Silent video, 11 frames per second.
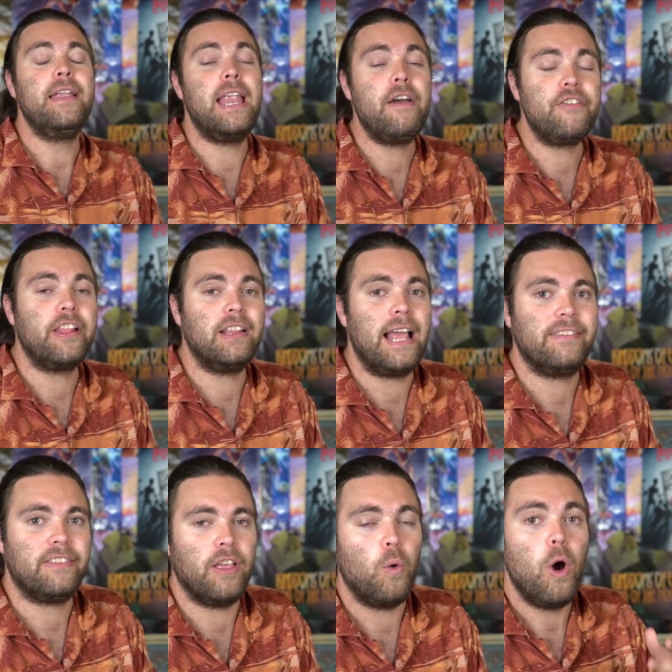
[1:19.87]
Nevertheless,
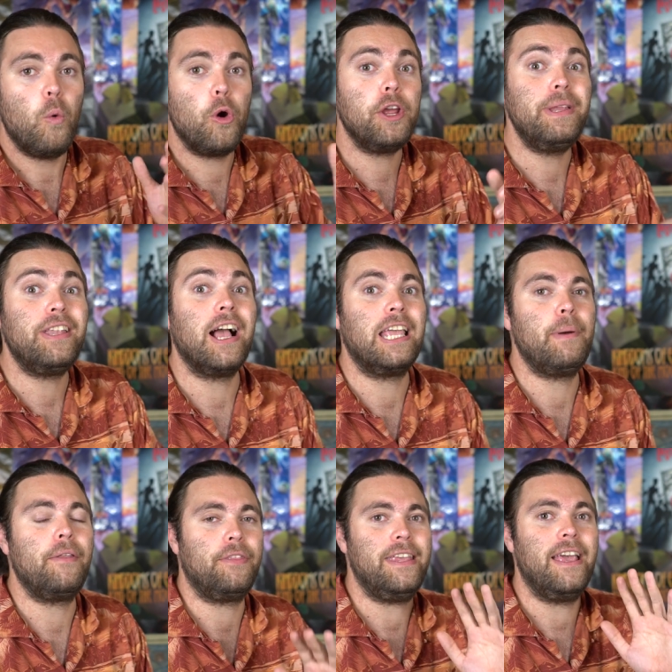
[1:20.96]
less, though, we're going to be talking
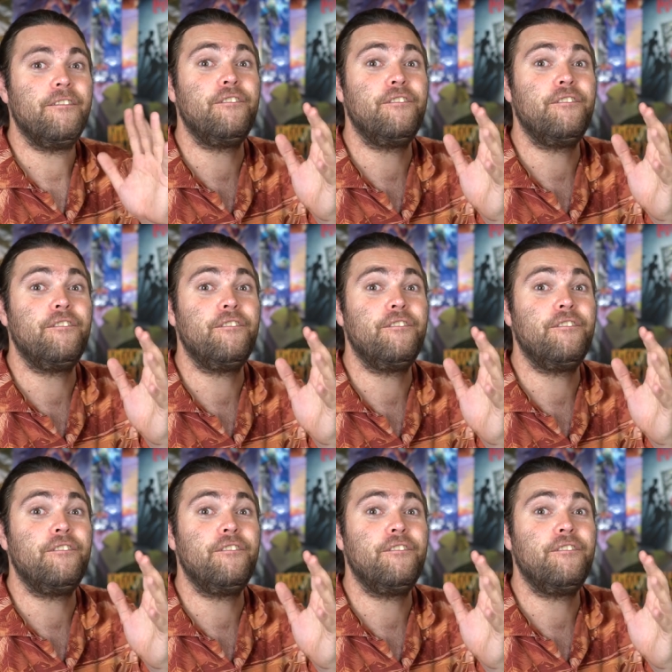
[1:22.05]
about the